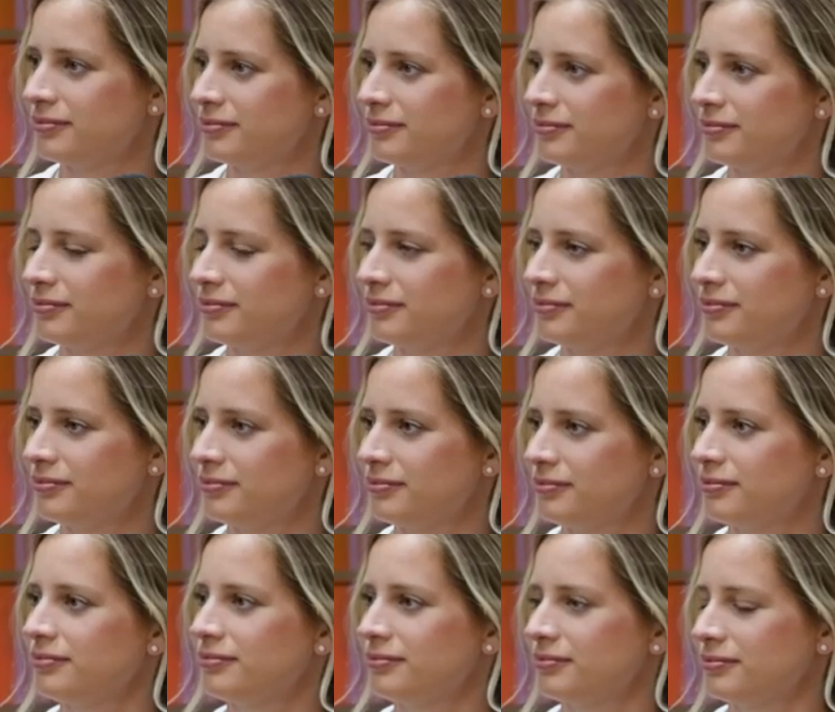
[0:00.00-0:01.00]

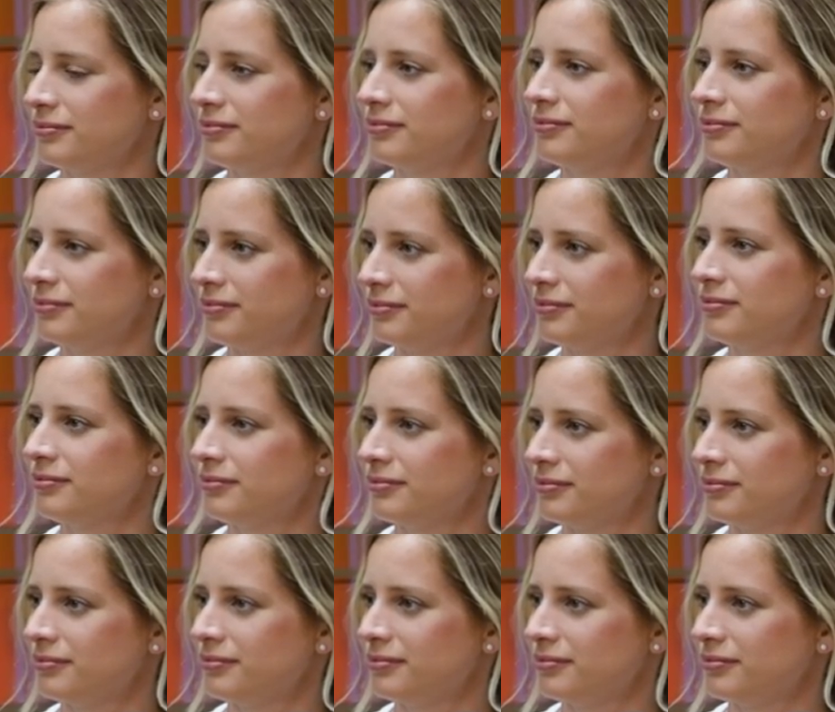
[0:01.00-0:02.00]

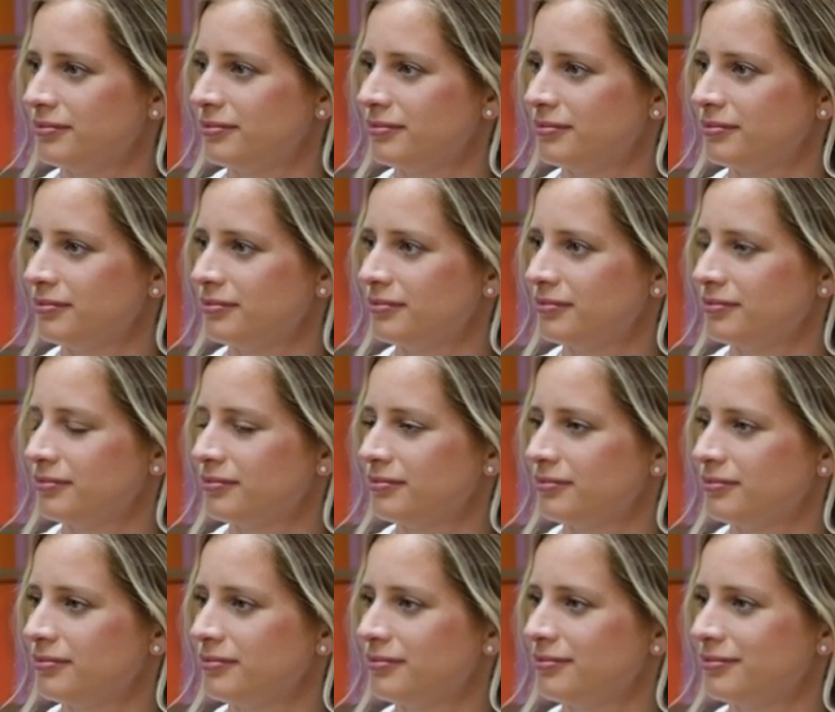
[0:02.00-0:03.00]

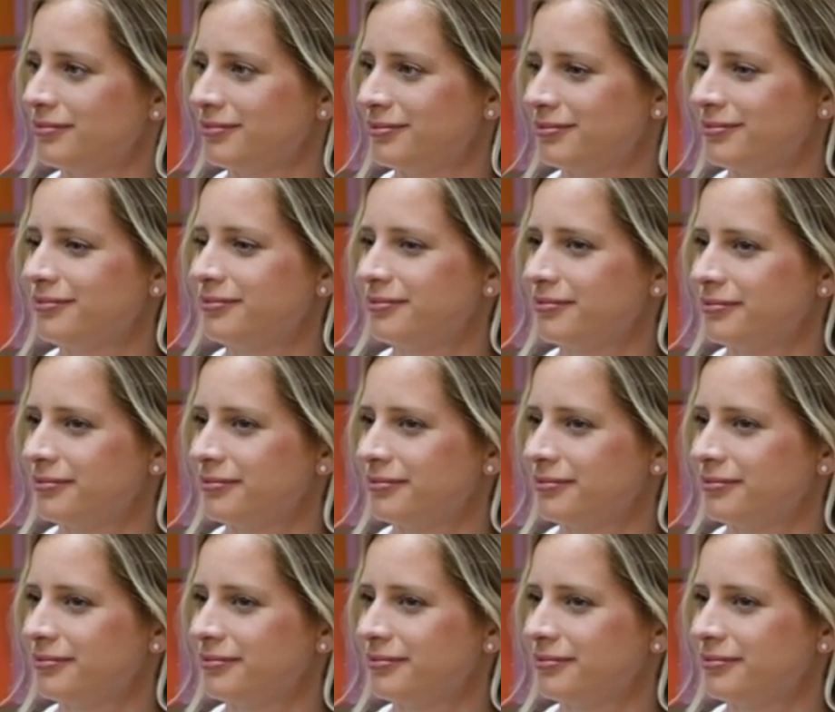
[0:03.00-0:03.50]
This person isn't speaking.